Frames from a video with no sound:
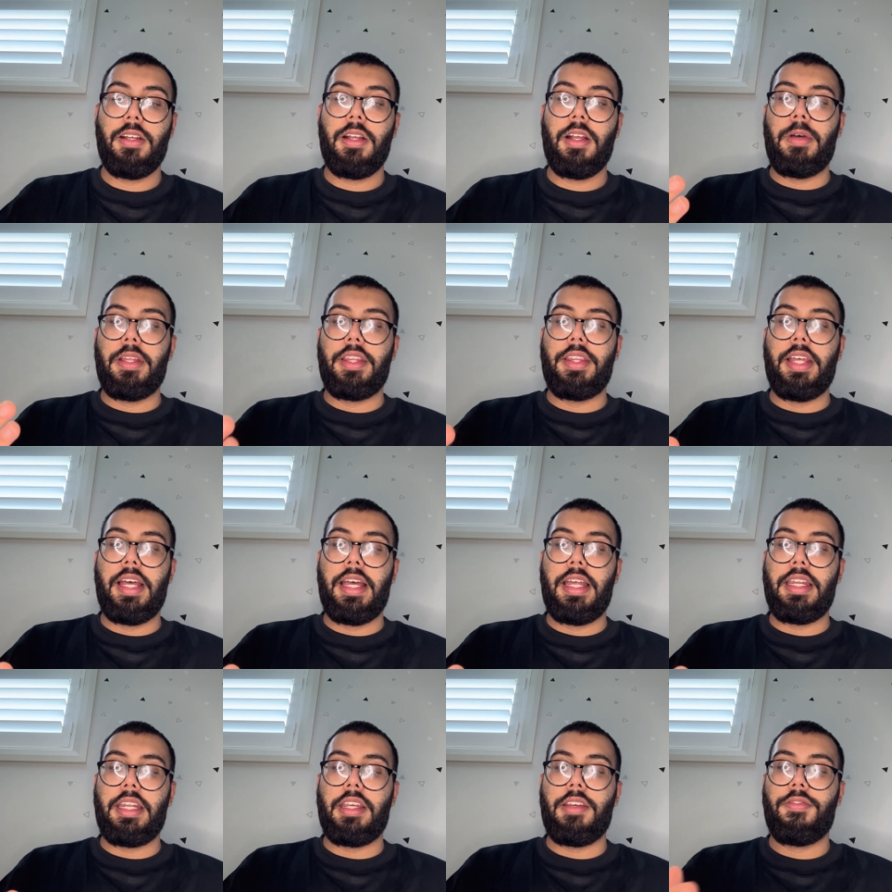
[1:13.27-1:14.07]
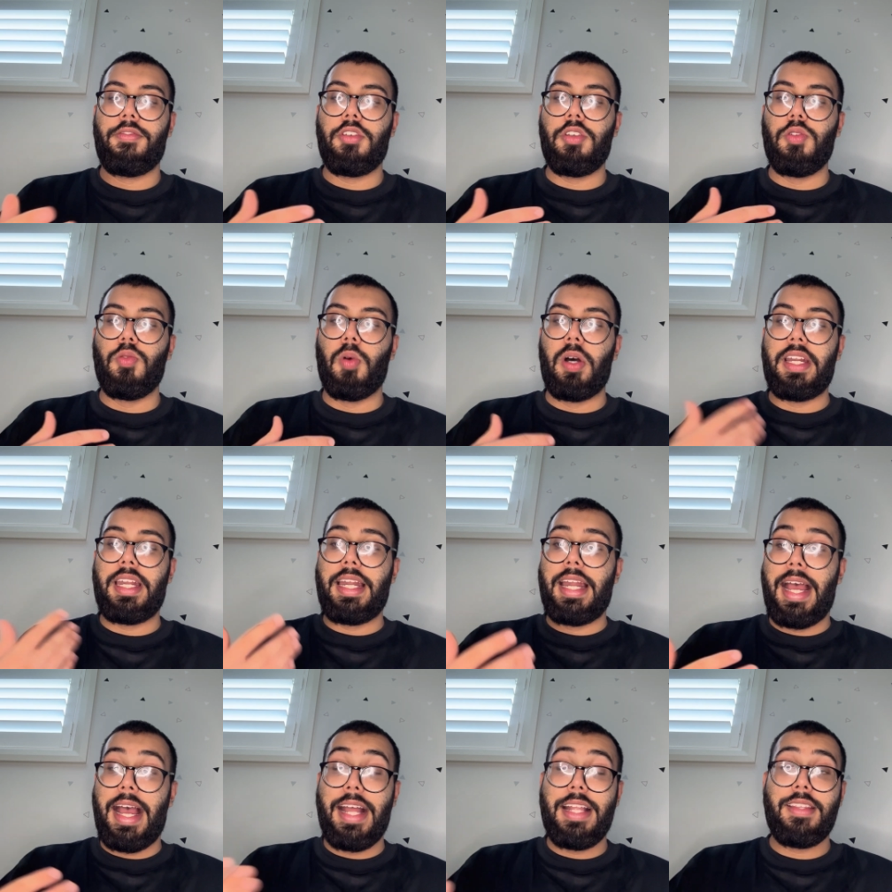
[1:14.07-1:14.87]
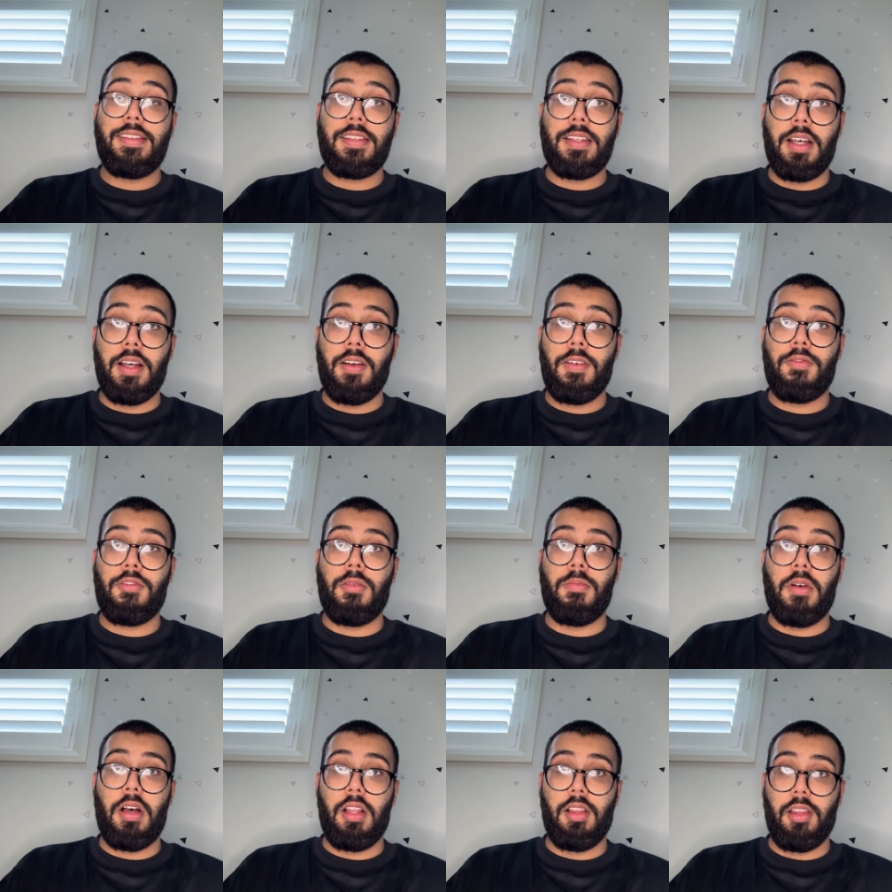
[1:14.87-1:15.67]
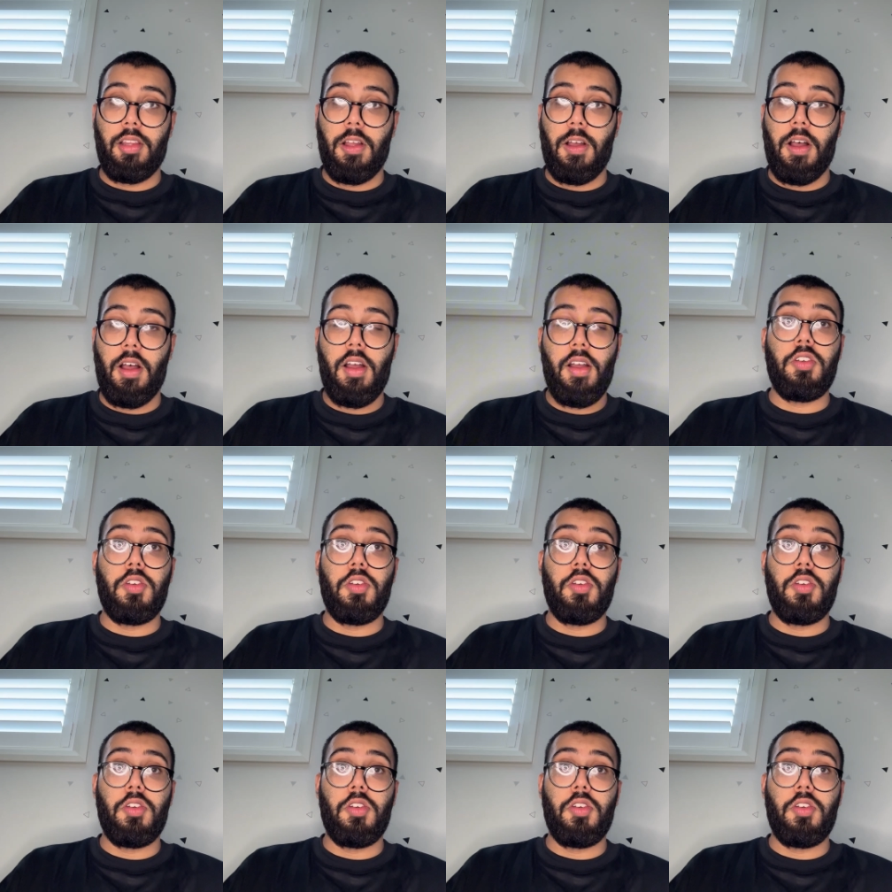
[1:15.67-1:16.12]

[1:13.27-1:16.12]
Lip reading: But then if you want an answer from Allah,